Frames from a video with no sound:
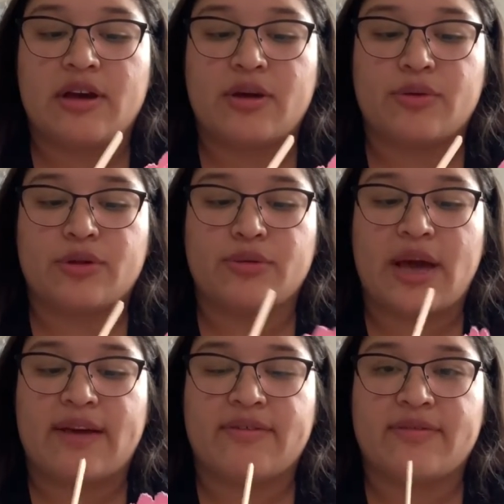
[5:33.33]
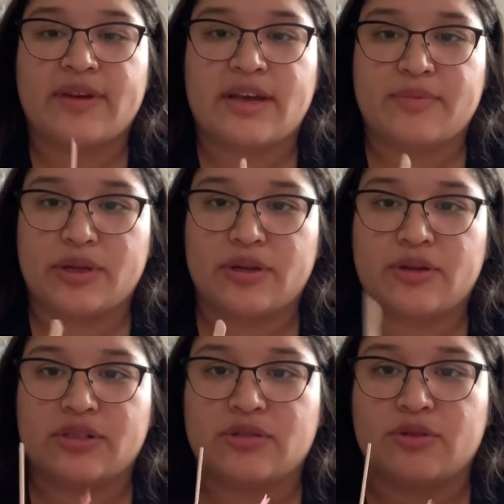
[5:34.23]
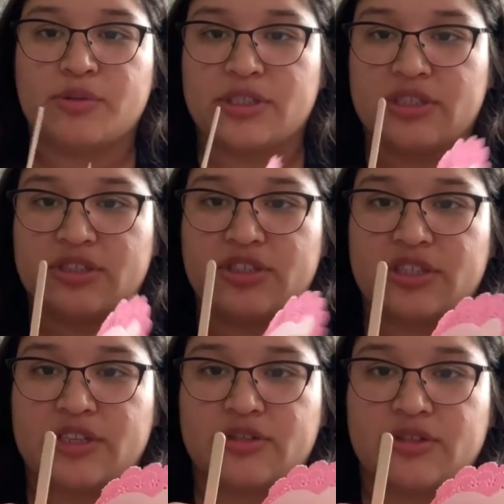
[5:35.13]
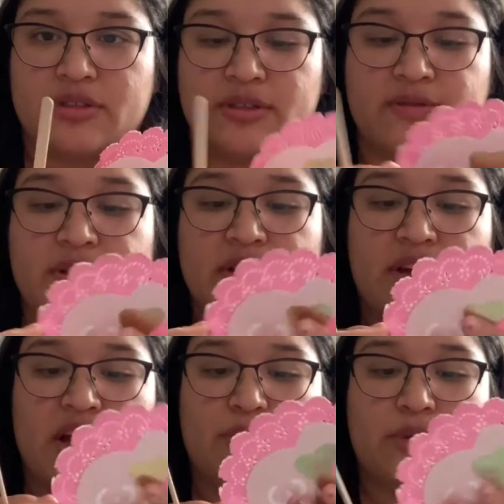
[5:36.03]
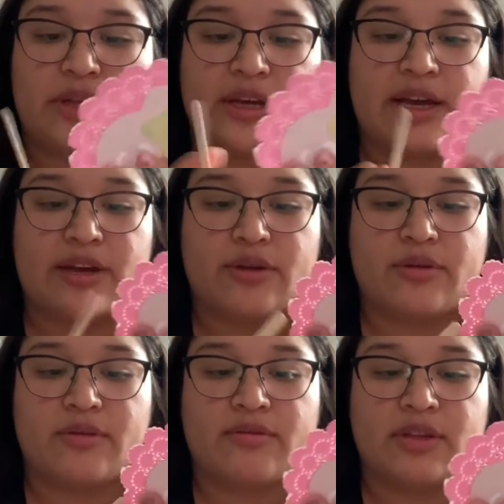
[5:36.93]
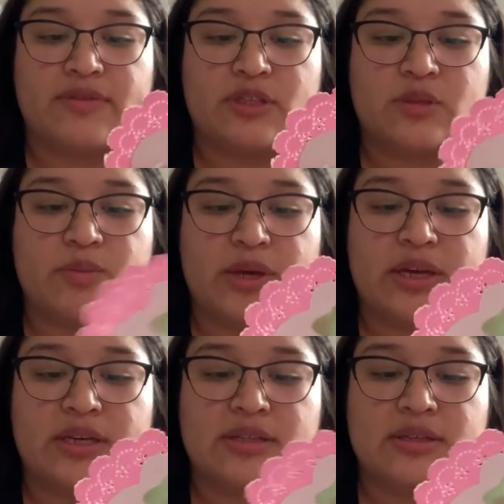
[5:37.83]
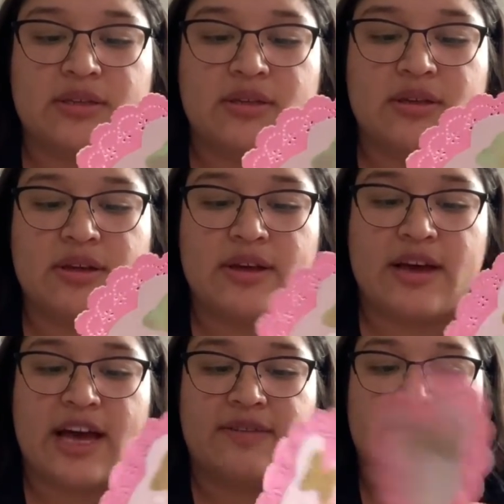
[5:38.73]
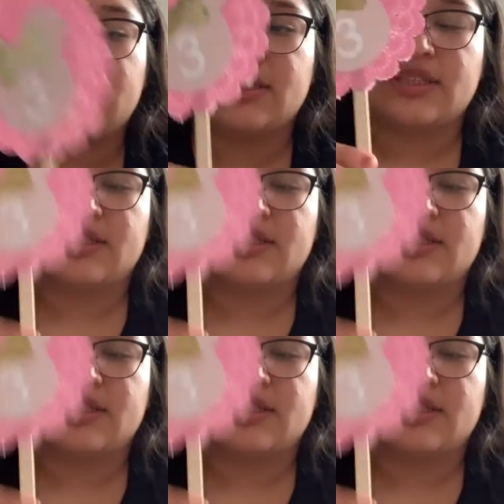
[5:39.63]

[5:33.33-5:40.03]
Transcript: glue half of it. I mean, you can still open. This is just extra stuff. I would like kind of leave a space, have a stick,